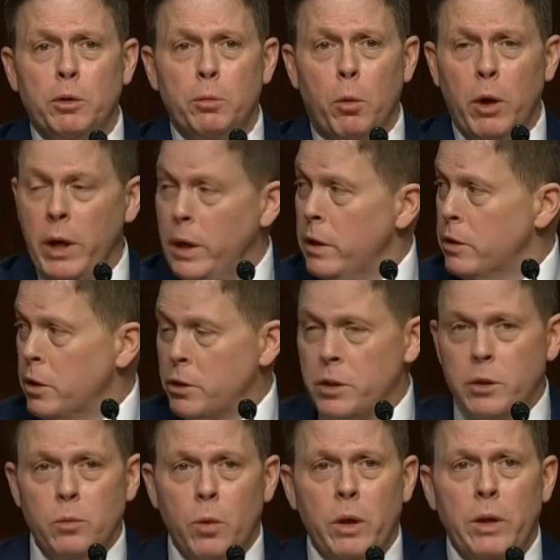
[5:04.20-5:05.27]
spray, such
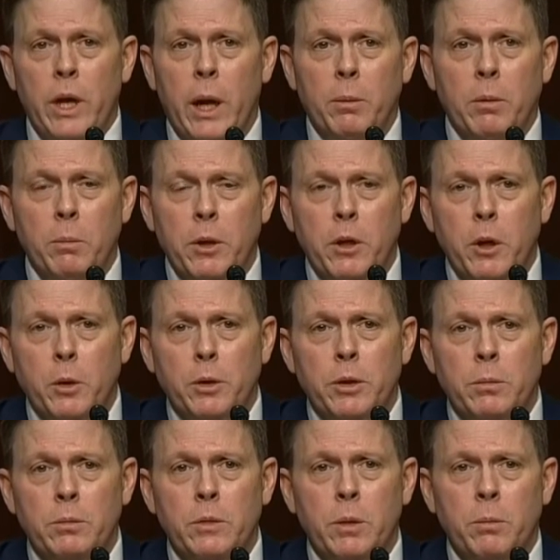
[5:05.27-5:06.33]
as what Captain
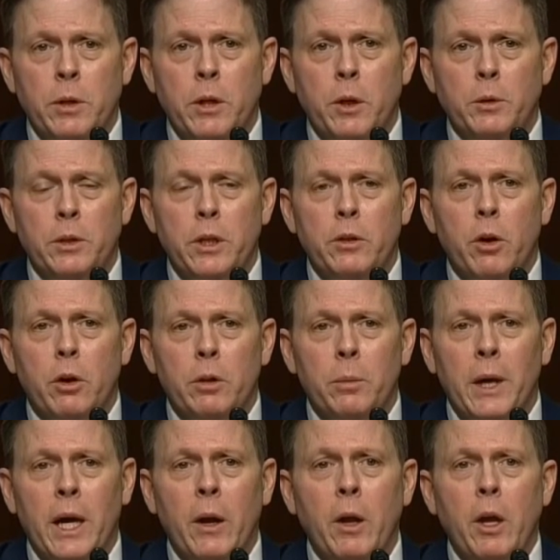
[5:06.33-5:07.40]
Mendoza, Mendoza had talked
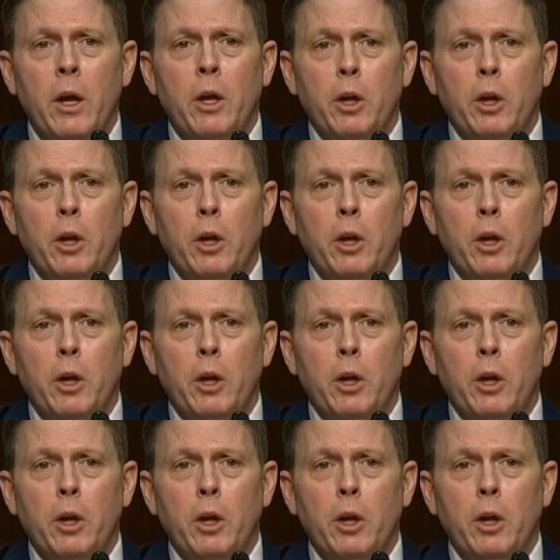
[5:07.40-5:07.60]
about.